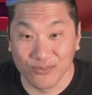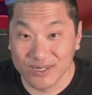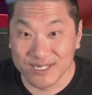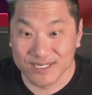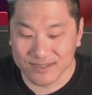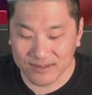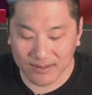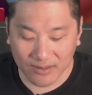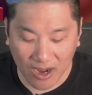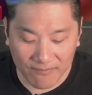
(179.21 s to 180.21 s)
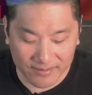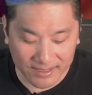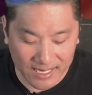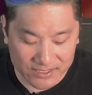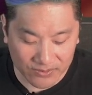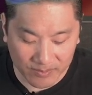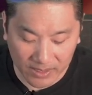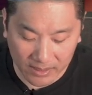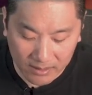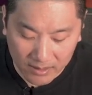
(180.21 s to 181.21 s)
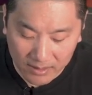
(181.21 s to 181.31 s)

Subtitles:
which is often the case with me.